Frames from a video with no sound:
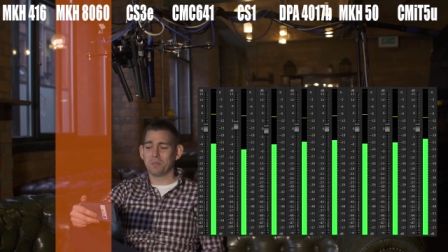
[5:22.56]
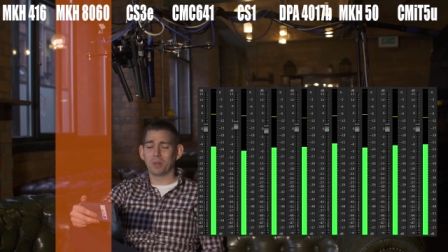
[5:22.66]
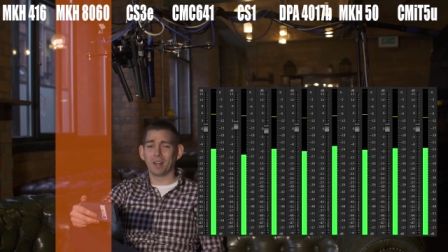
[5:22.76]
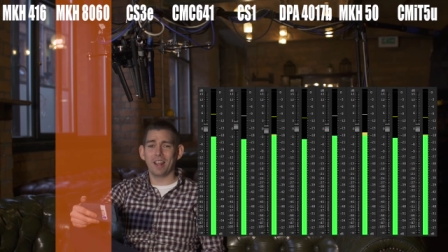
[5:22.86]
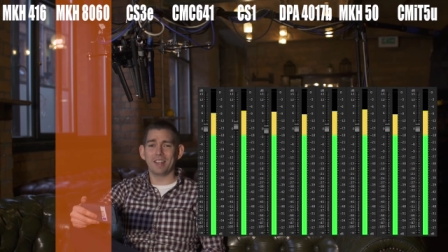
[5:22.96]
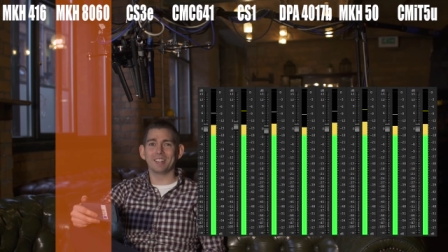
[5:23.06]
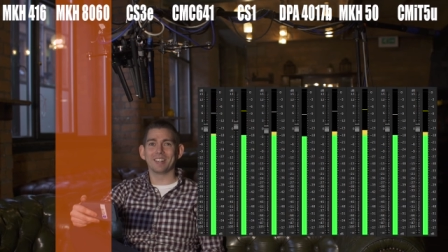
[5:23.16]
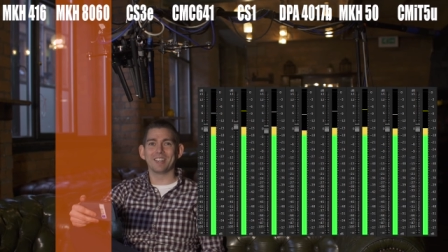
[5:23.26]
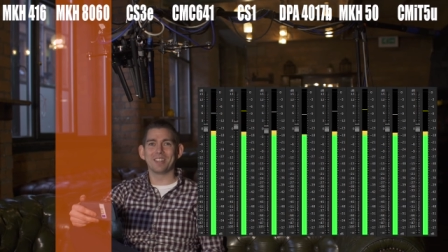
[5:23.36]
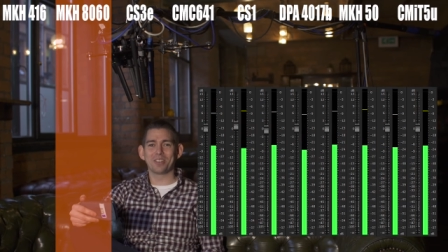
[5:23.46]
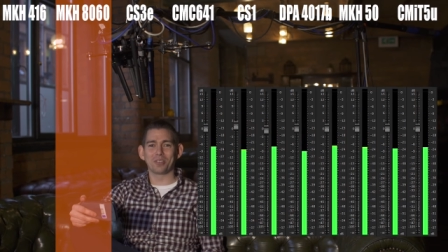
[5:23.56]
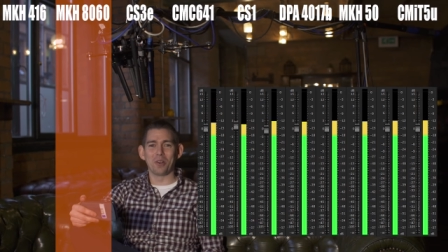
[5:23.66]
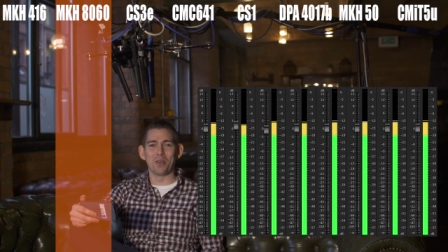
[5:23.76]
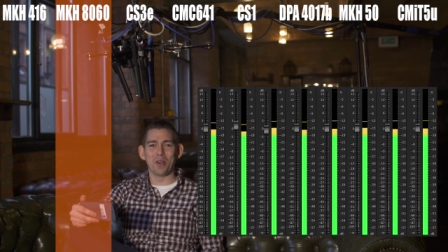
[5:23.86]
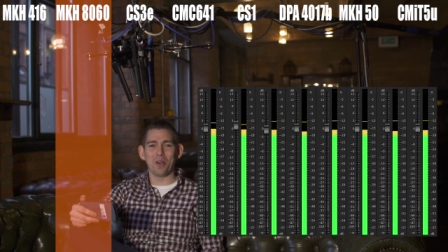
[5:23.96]
completely
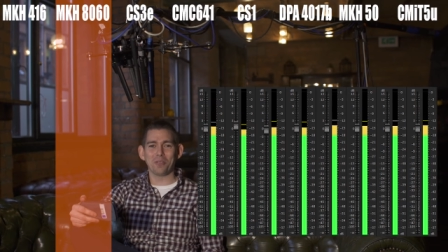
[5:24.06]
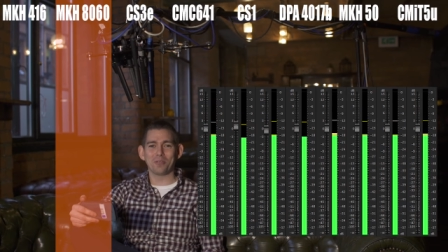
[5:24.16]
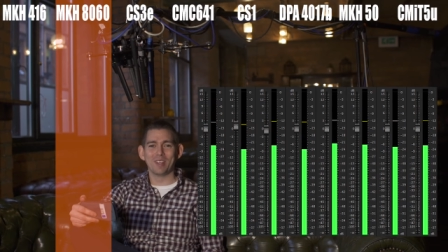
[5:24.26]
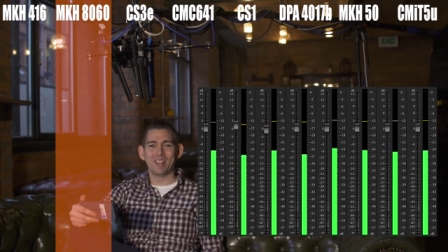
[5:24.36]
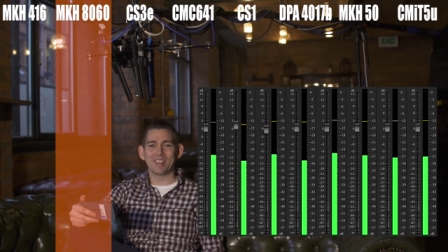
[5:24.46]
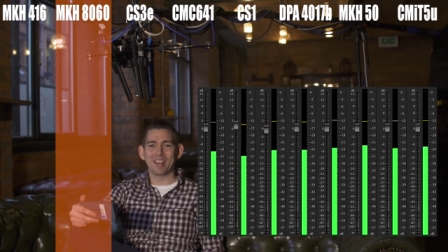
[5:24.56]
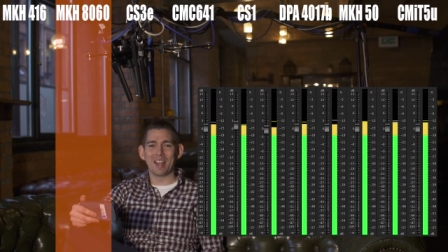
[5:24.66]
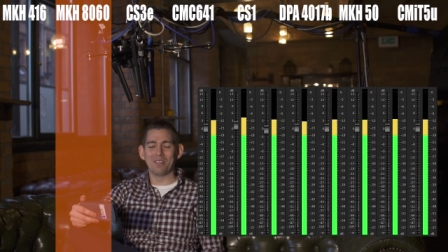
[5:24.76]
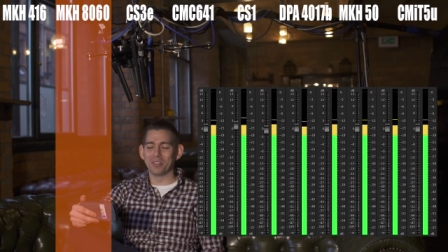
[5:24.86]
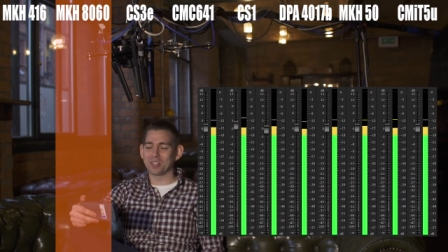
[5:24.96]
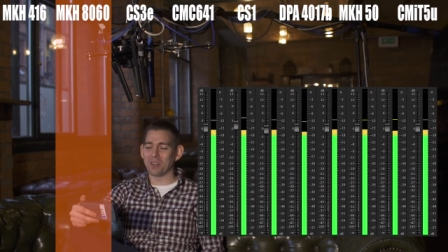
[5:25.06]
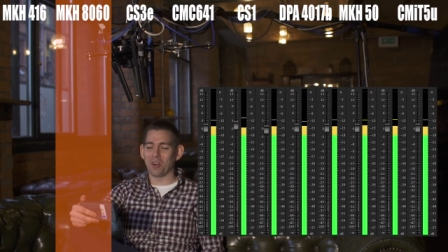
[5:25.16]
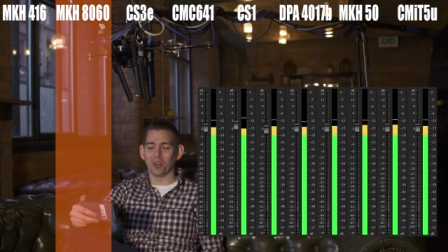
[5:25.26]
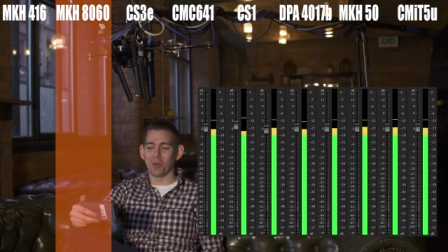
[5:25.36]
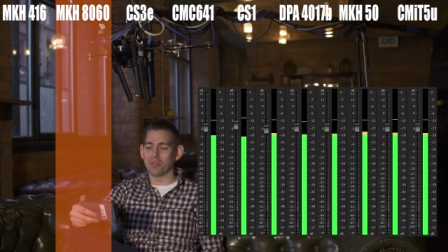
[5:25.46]
thrown it off. The levels are
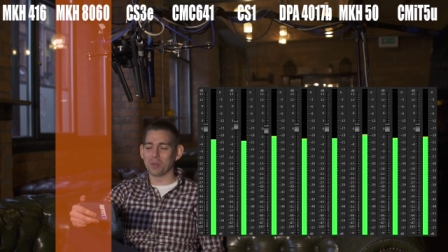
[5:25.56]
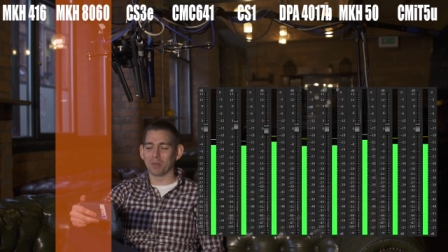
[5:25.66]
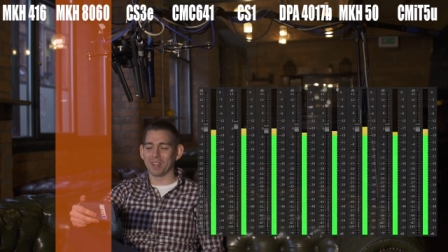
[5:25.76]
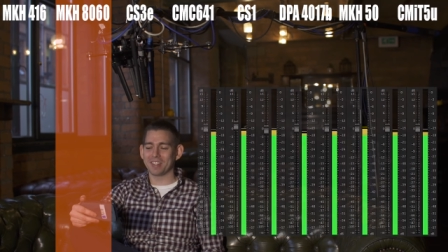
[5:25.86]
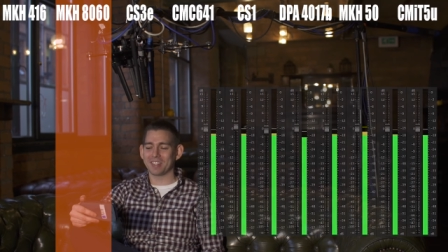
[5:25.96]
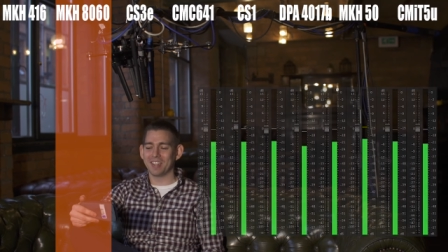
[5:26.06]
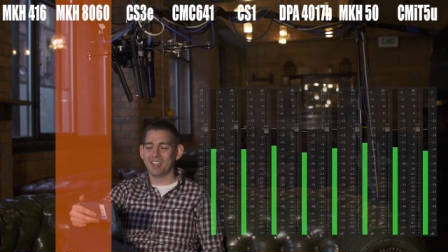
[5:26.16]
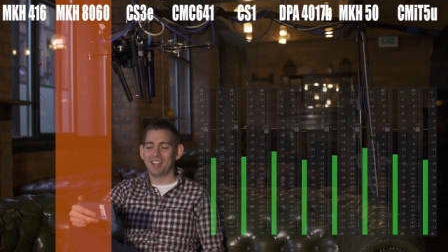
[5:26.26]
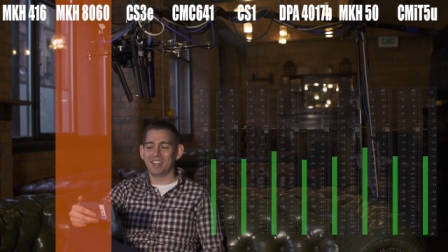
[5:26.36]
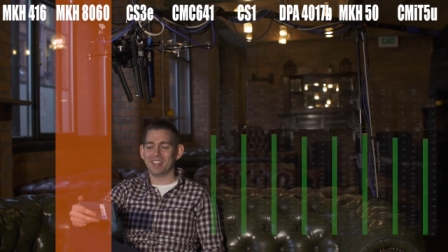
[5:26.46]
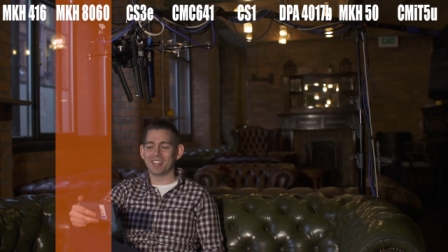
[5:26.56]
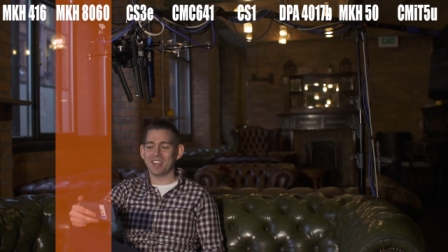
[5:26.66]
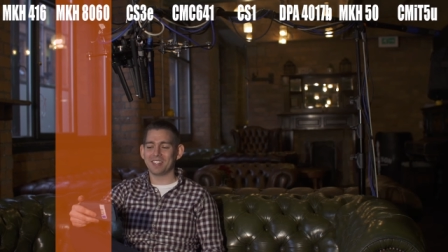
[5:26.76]
all over the place. Uh, the